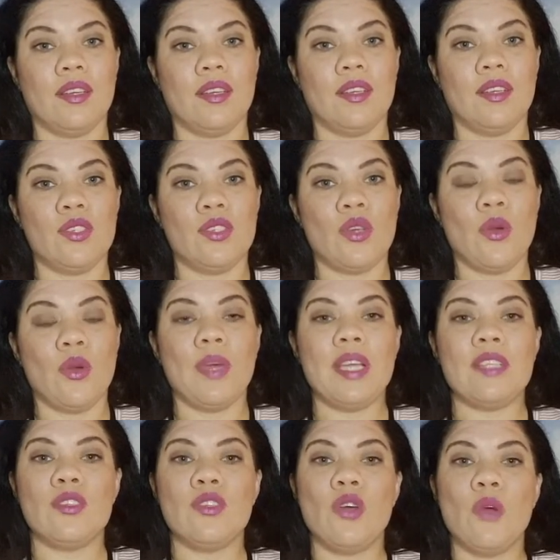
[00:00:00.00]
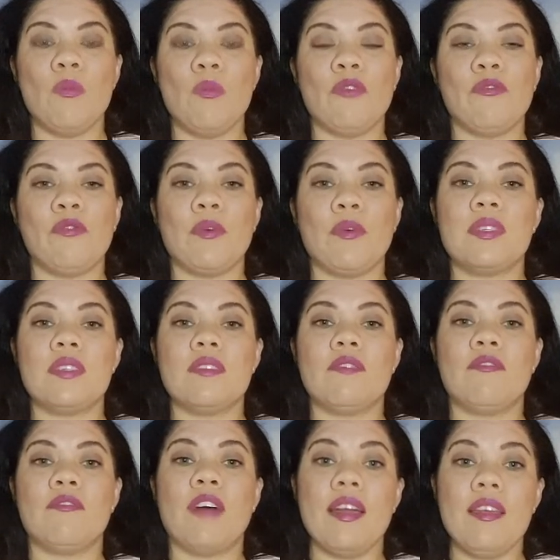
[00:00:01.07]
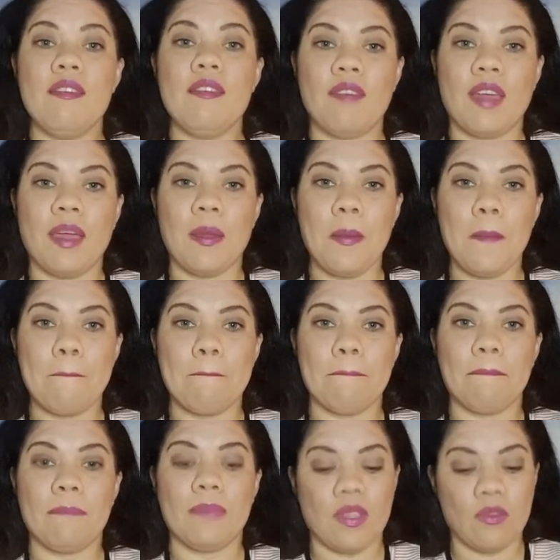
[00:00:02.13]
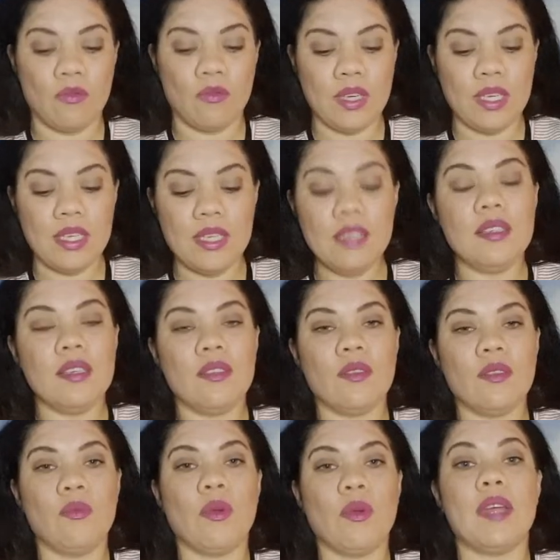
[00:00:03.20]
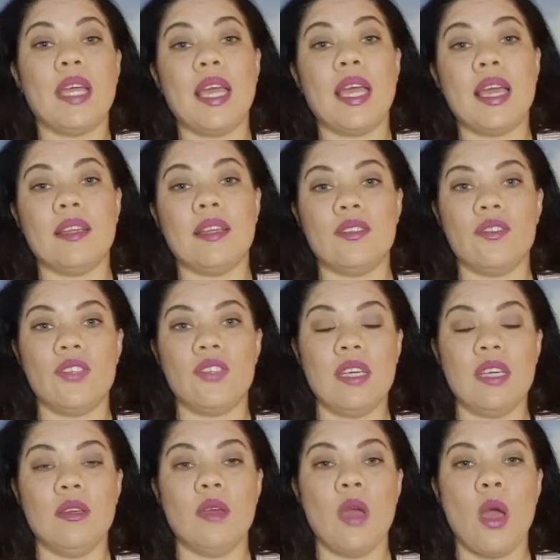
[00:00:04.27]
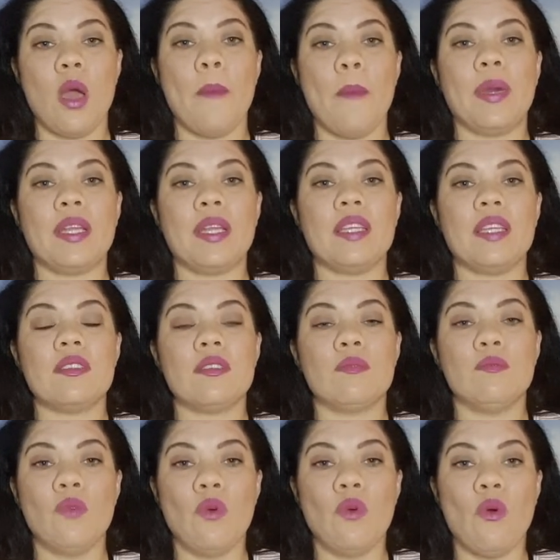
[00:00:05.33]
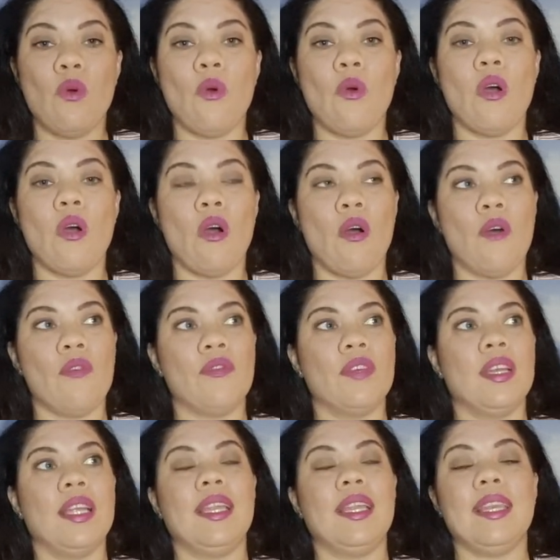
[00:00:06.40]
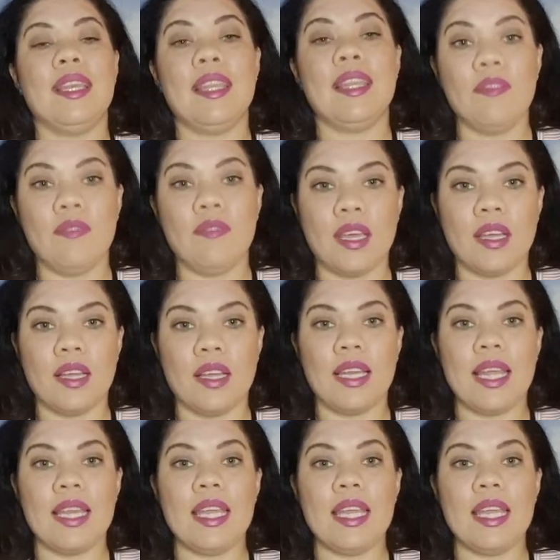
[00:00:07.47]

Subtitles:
So it's no more from surviving, releasing the warrior energy, but it's more of living, letting